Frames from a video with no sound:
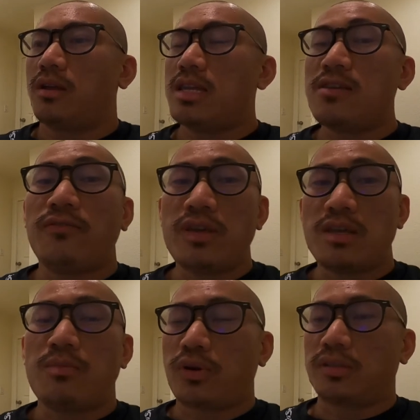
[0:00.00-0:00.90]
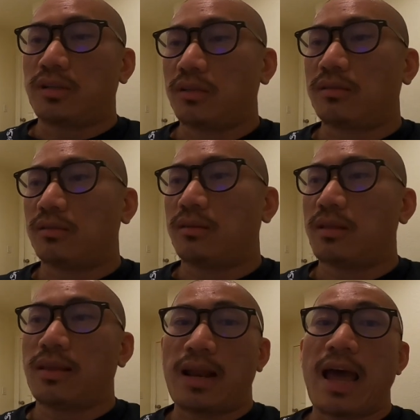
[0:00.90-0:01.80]
EV presidents
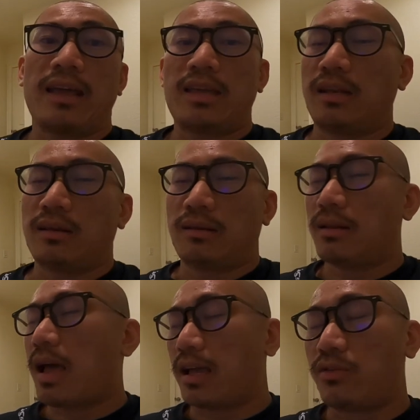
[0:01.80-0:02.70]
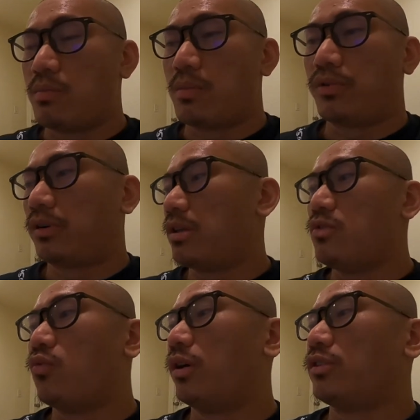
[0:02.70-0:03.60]
that I can remember.
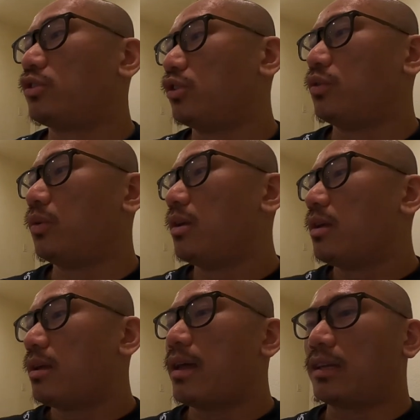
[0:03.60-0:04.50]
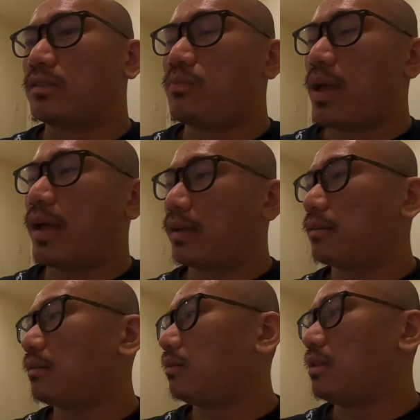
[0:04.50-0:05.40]
He wants to
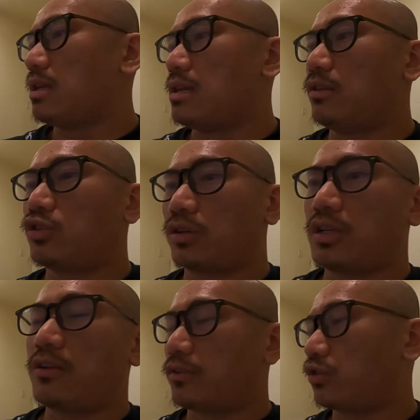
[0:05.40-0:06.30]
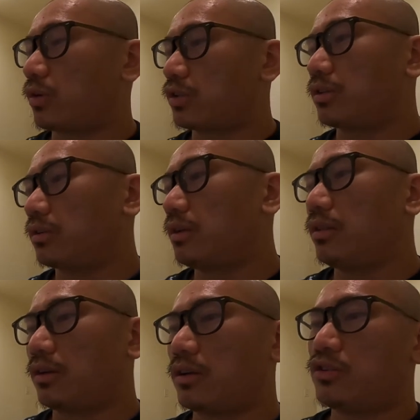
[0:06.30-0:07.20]
expand the charging infrastructure
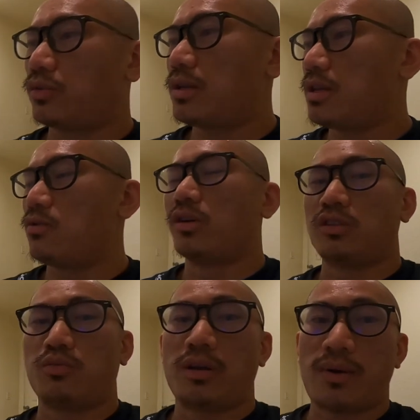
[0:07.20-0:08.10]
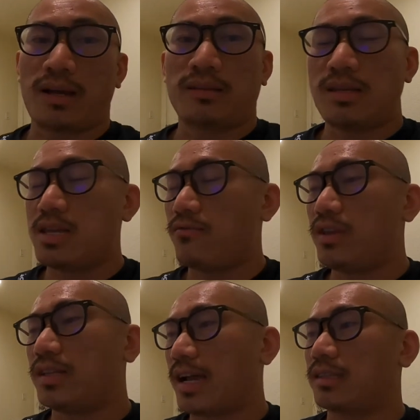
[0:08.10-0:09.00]
in the country. He wants to bring back the
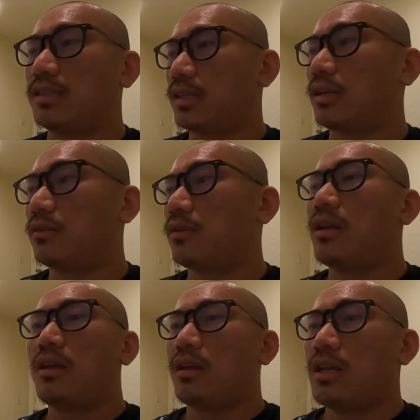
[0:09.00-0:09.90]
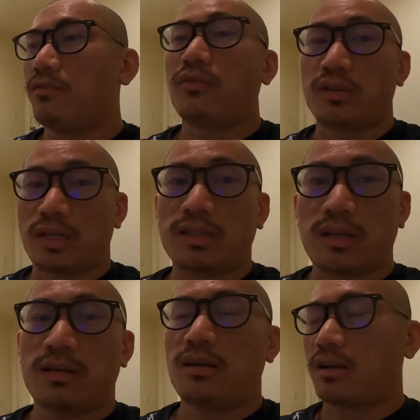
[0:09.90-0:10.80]
EV tax incentive, even for
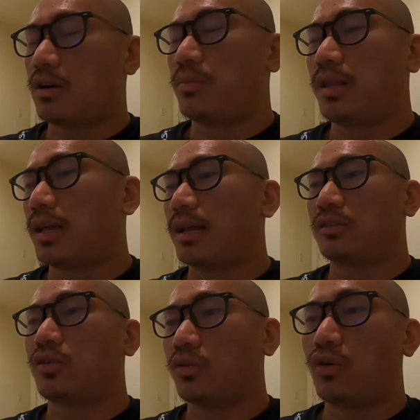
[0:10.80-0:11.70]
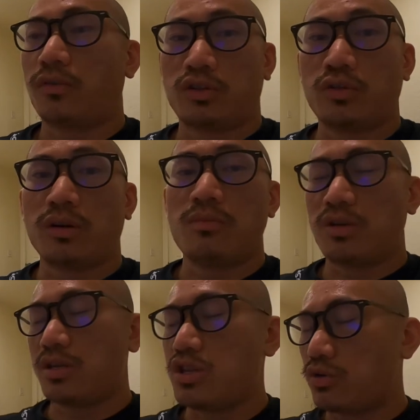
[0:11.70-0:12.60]
Tesla, a company that has sold over 200
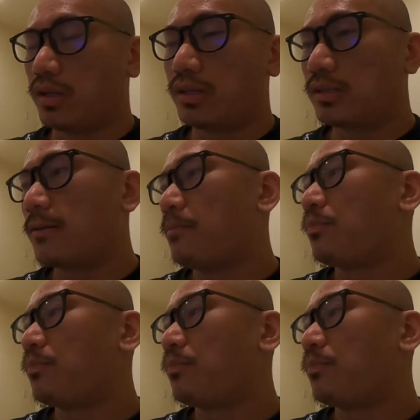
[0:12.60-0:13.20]
million units.